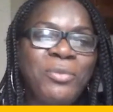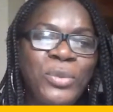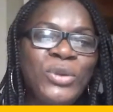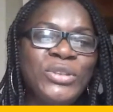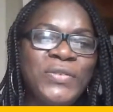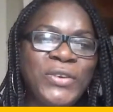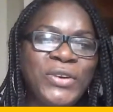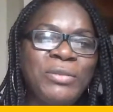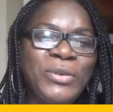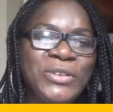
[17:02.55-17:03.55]
Beautiful,
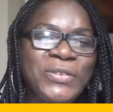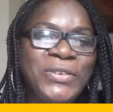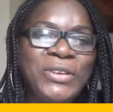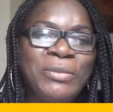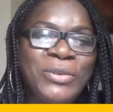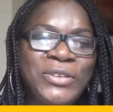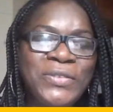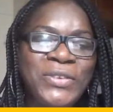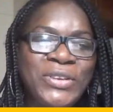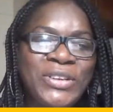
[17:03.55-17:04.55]
beautiful,
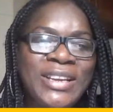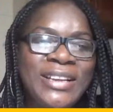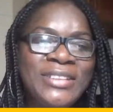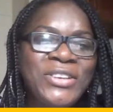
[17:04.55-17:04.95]
beautiful. So